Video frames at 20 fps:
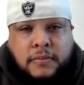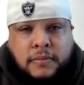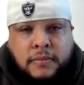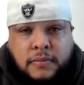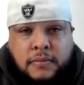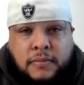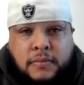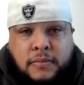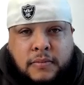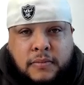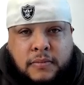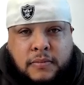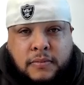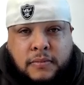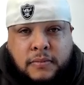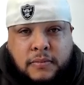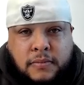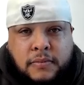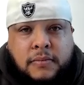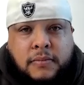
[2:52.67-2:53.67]

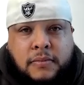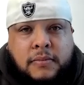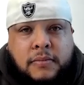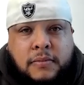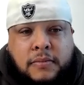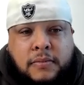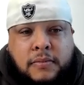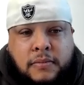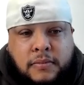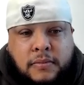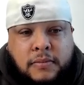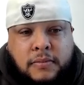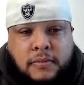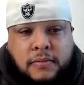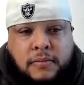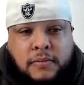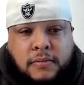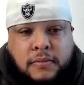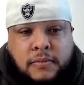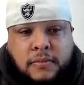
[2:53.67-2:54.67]

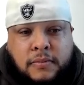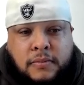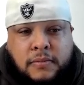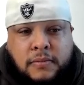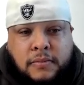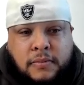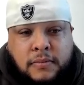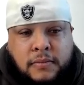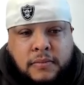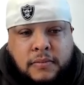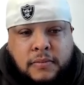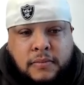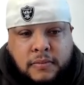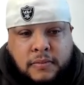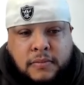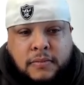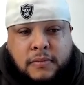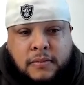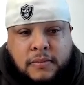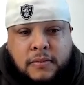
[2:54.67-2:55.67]

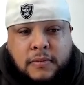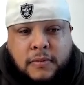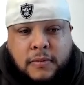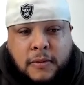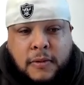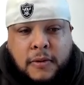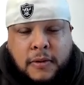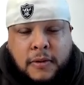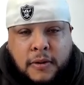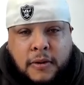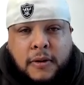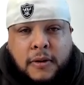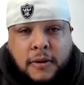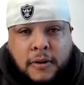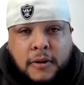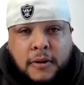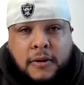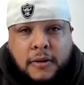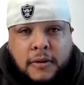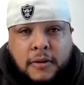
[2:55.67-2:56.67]

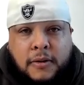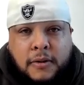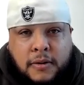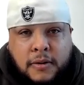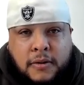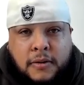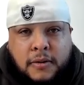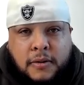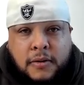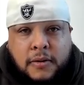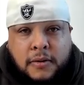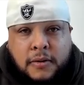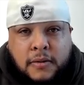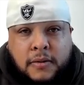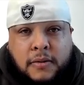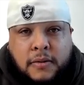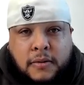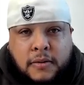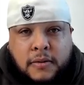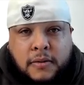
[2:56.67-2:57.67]

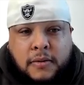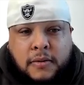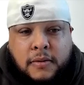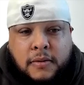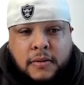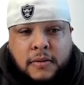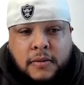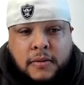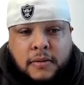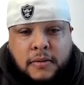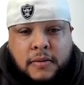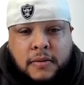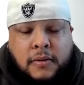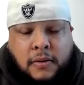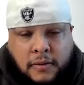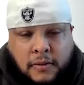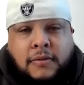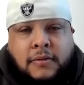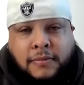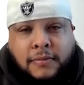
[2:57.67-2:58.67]

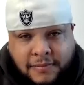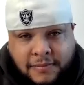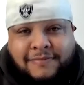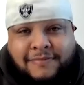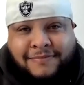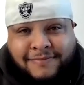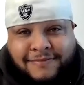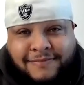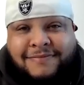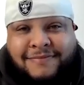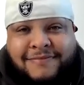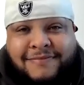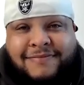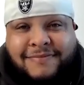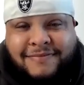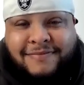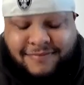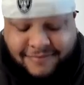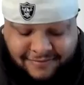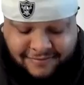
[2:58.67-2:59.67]

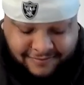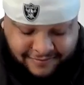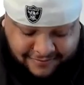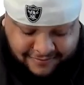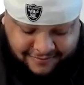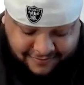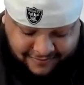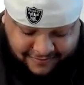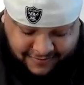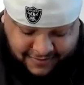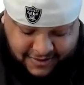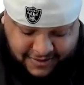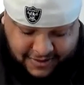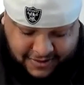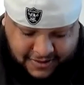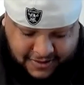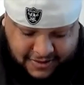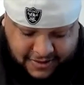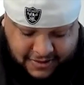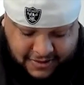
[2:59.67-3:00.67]
[no speech]